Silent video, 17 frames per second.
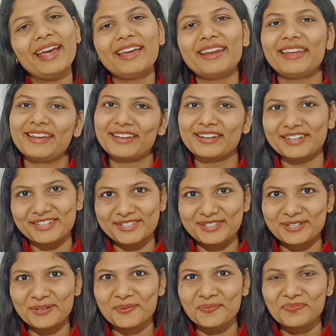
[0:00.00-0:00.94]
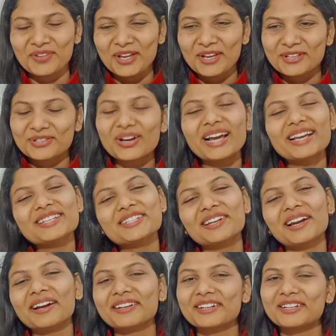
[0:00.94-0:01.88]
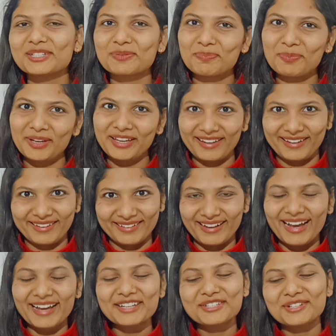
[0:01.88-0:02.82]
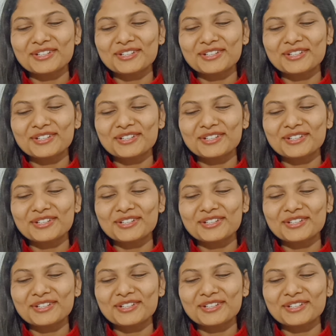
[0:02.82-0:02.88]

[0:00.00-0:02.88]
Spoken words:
in English. So I started speaking.